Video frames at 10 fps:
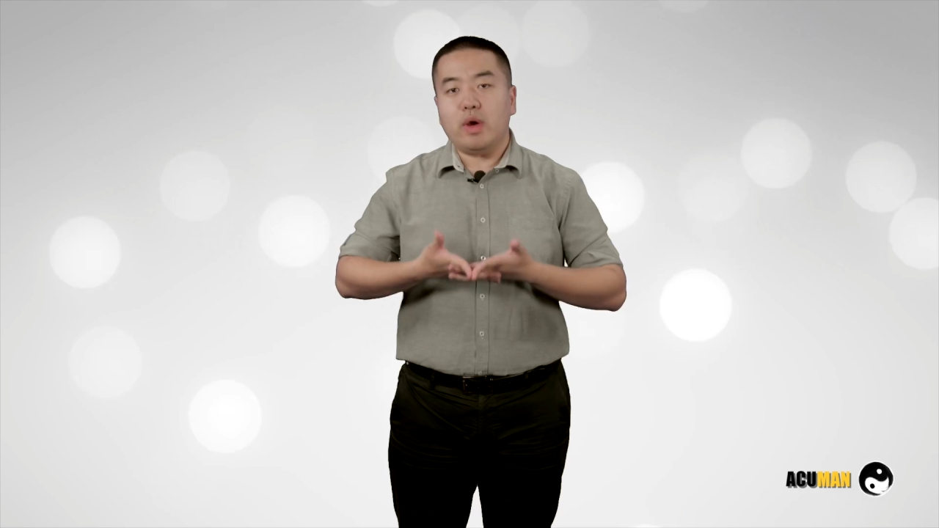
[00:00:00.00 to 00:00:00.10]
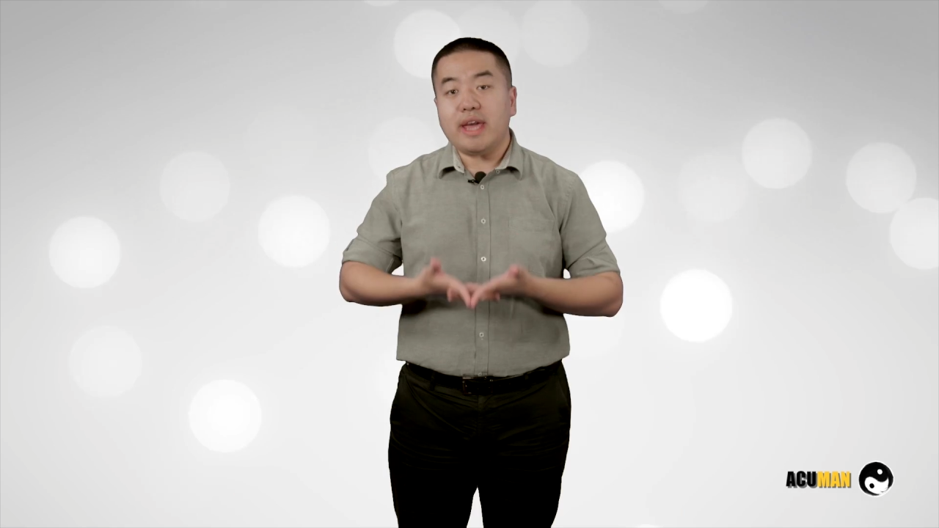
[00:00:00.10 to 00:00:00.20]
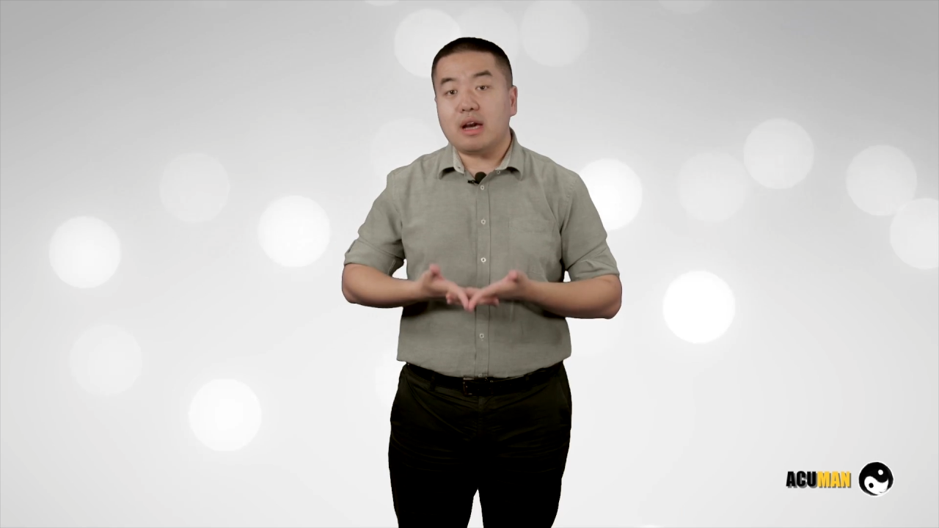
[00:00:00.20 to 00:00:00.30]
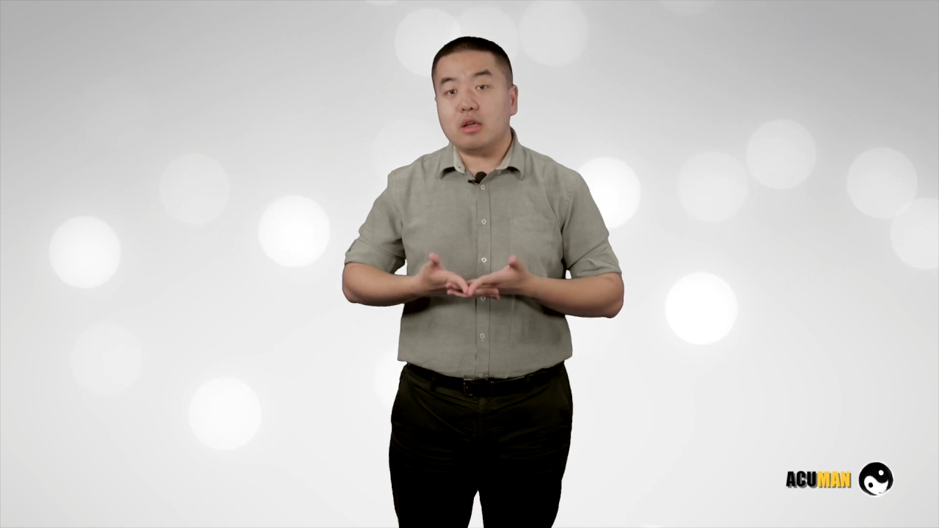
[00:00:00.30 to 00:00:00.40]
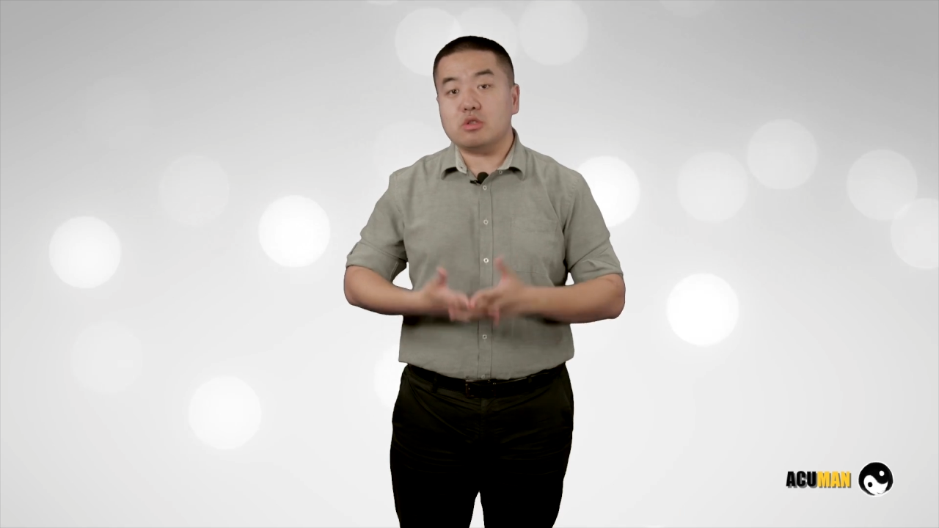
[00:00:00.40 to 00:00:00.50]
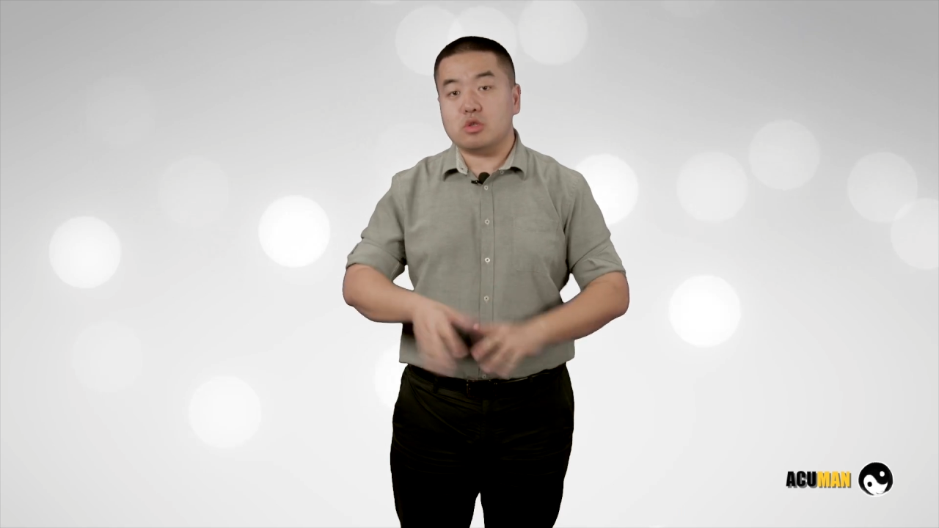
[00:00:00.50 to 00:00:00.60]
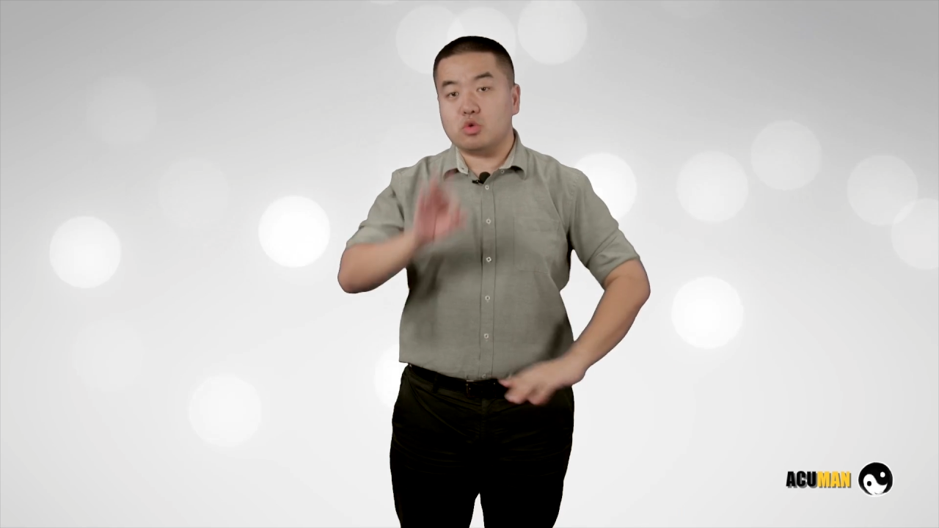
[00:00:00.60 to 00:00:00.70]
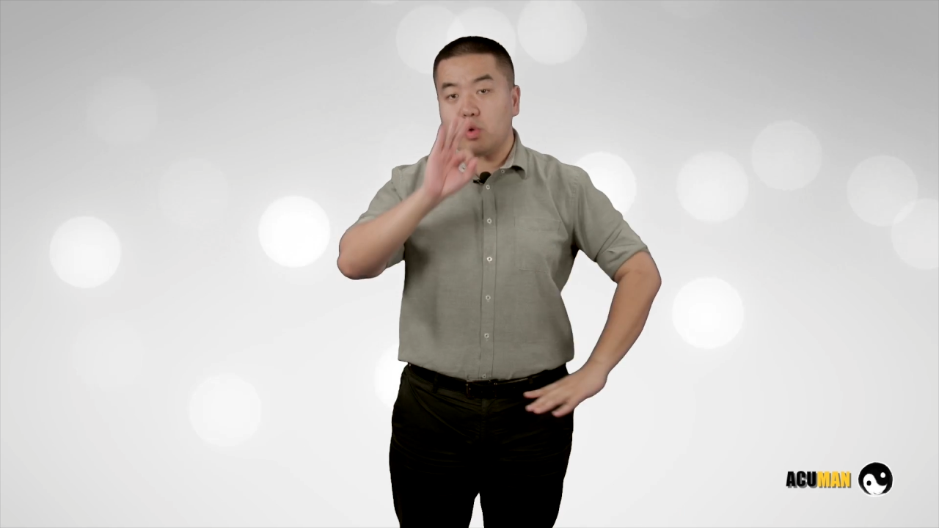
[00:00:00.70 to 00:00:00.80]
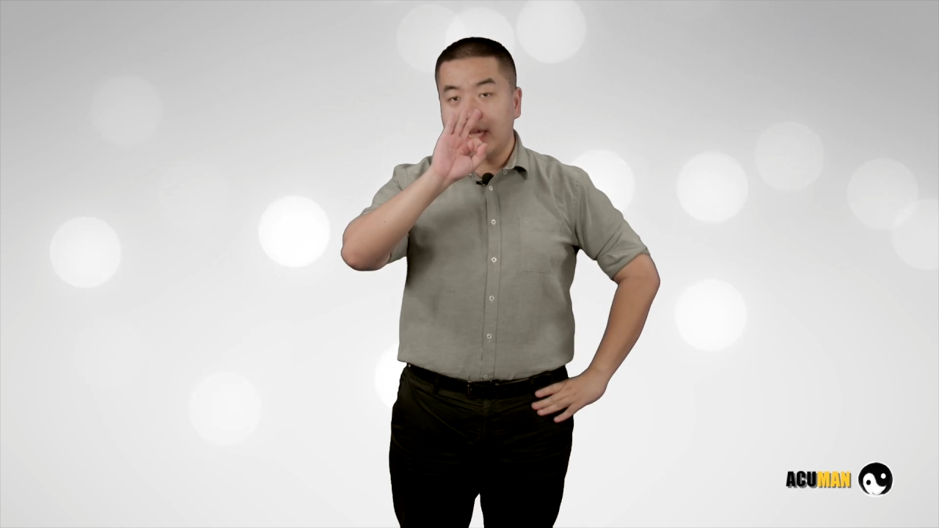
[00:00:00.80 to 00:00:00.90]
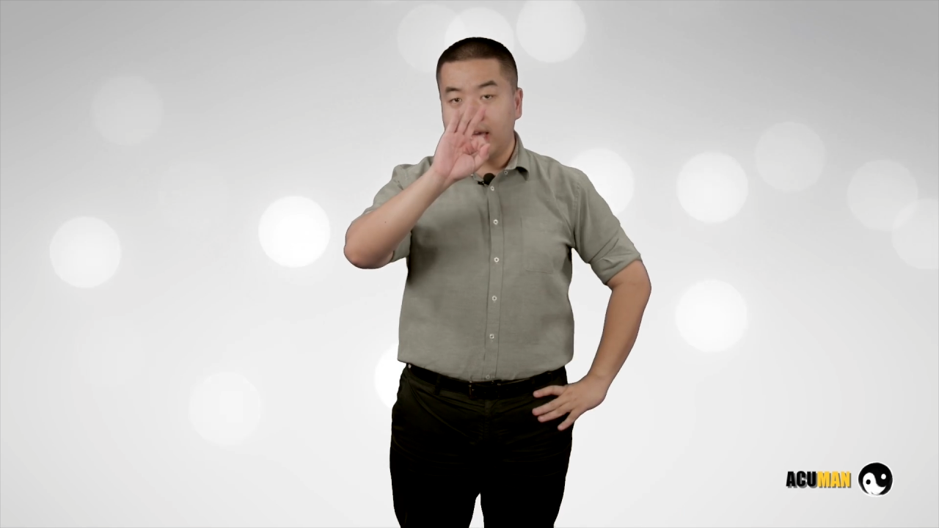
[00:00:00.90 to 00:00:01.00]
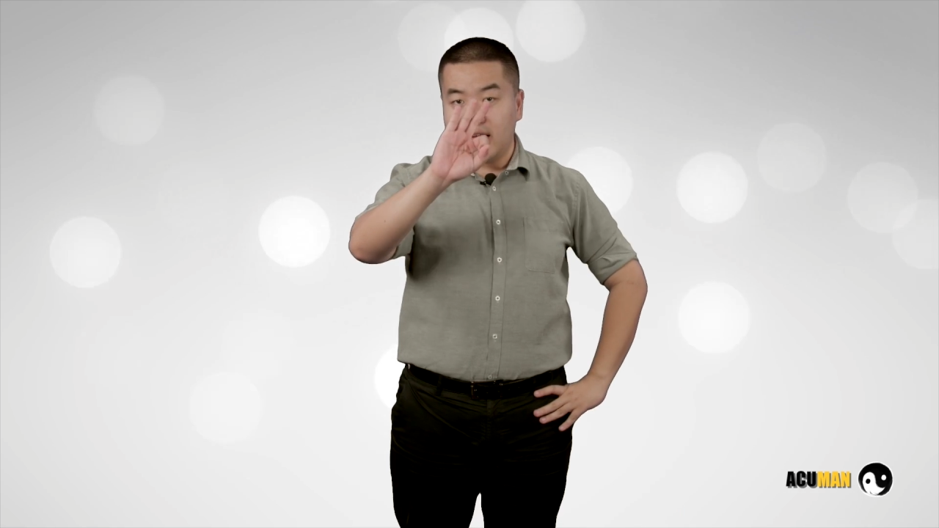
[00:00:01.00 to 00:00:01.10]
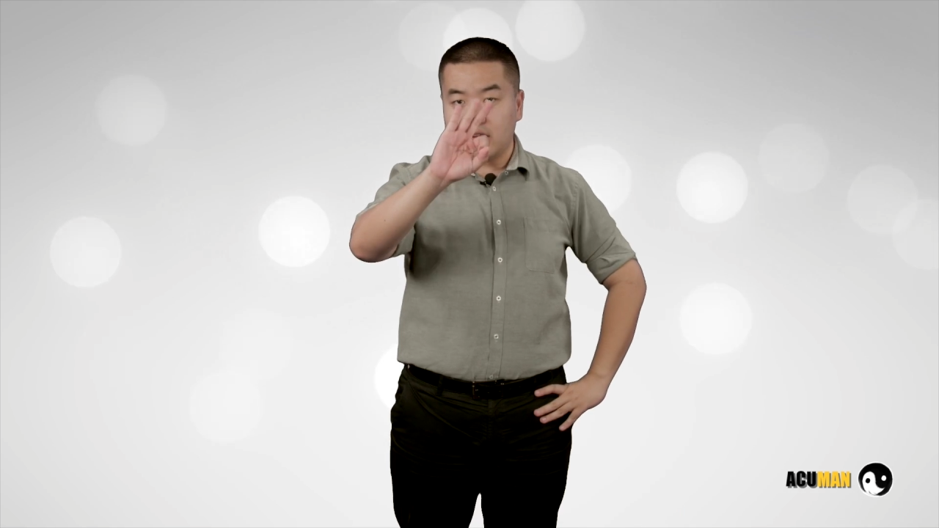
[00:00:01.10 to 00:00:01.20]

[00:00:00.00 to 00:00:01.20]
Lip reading: We're gonna use 3